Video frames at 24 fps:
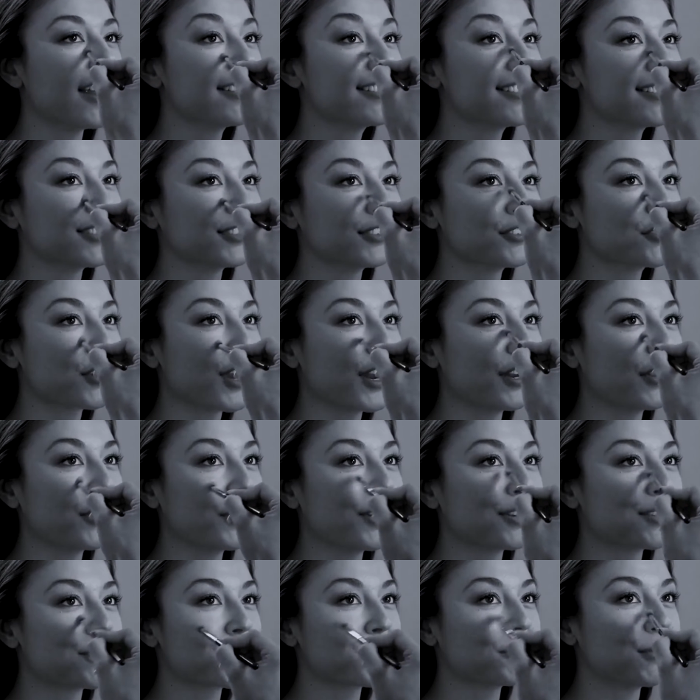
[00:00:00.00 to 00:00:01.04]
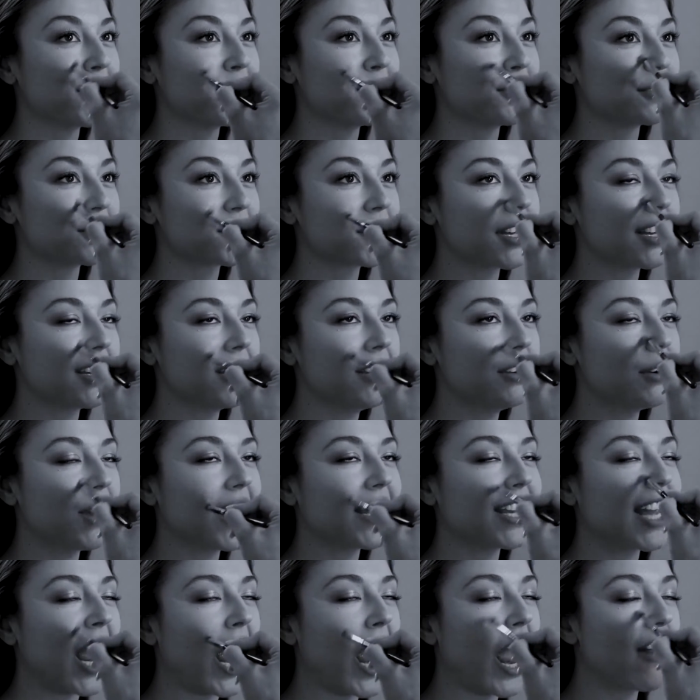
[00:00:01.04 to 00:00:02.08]
still try to contour my nose like you. I
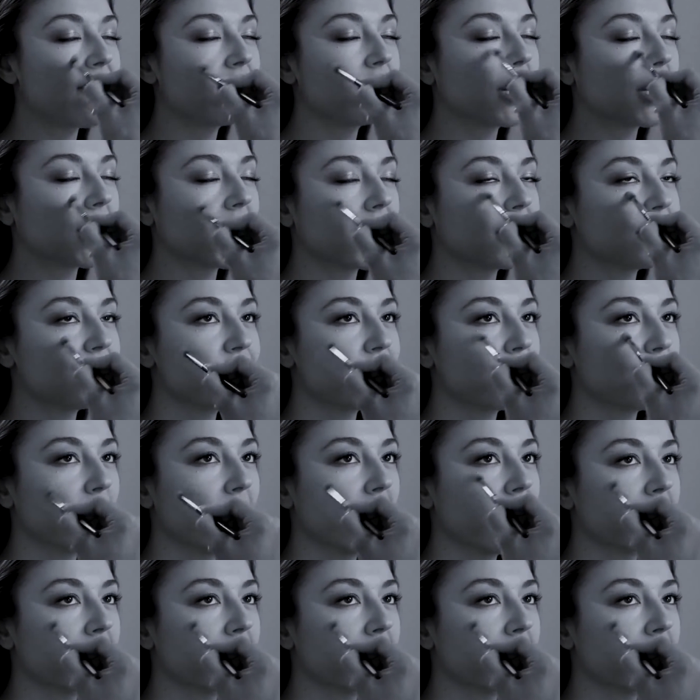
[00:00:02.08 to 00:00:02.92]
can't fucking do it.